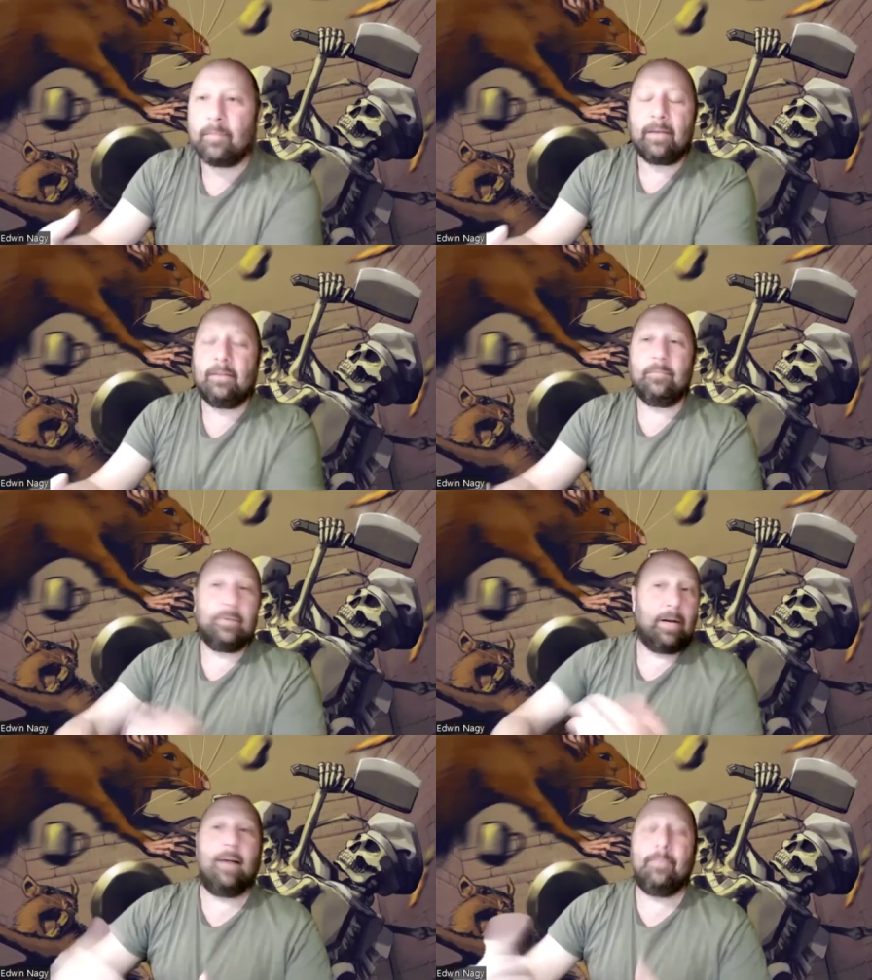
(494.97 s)
about them
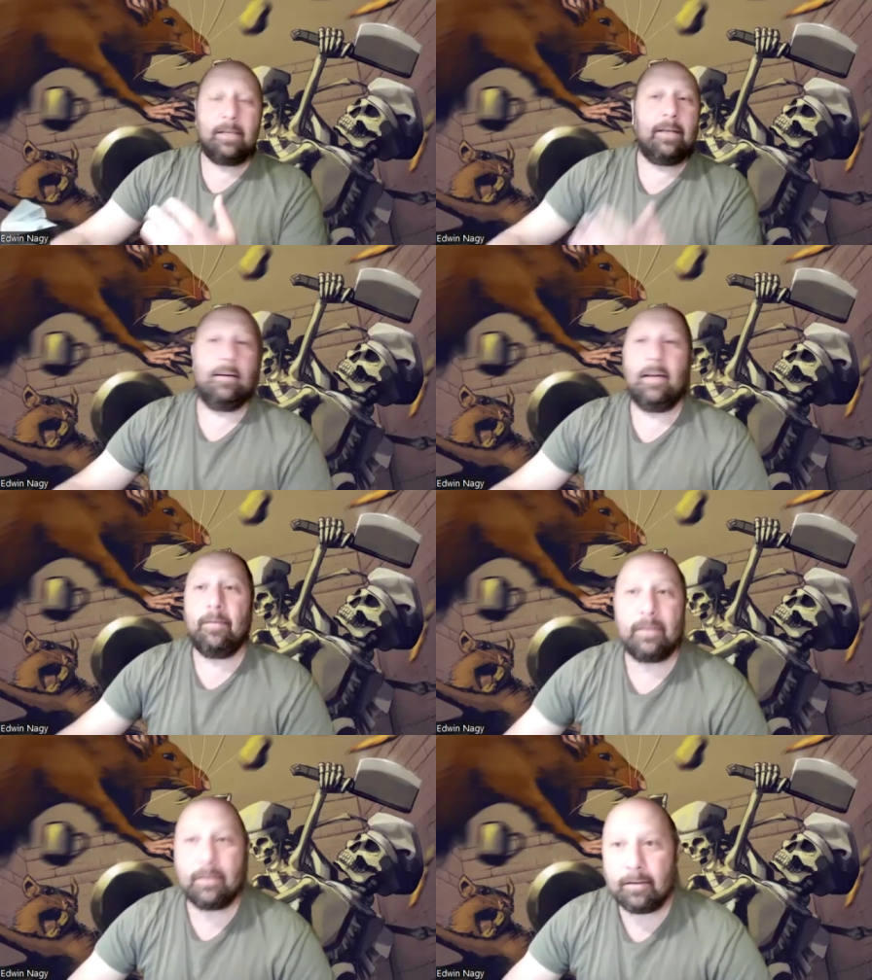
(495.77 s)
perhaps in
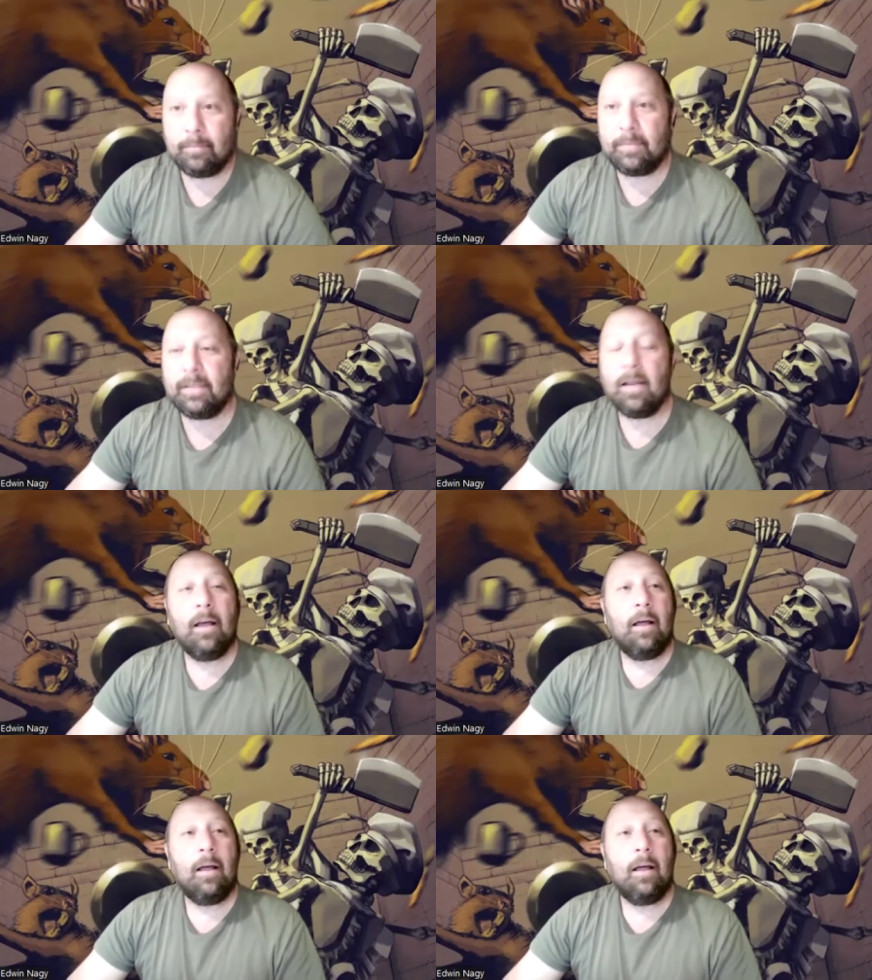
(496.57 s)
economic terms.